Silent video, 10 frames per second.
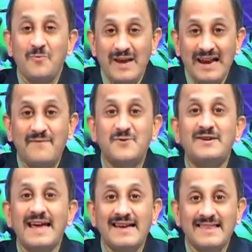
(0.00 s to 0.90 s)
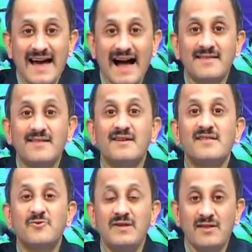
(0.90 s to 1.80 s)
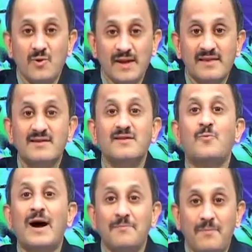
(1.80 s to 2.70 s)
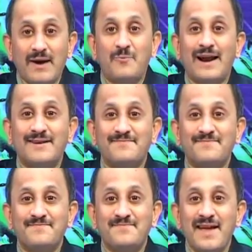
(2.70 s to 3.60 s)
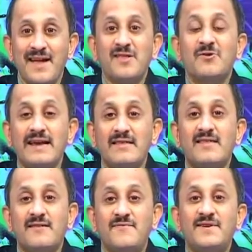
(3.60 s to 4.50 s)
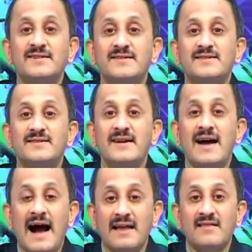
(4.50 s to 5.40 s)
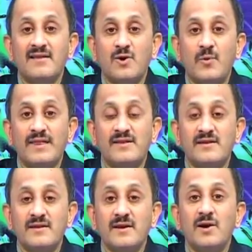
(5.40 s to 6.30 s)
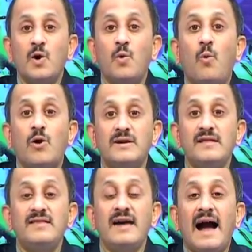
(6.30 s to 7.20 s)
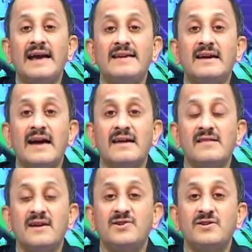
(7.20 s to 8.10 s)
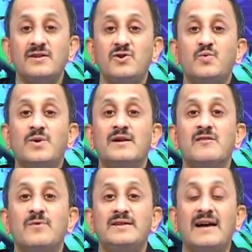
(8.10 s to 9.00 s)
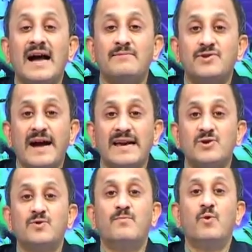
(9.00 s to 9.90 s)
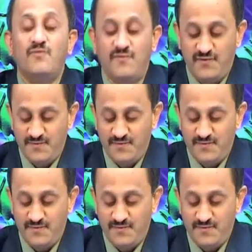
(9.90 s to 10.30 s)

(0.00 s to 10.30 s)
We will have to take the answers to these questions one by one. So, let us first answer the question, what is the idealization towards which I am trying to move?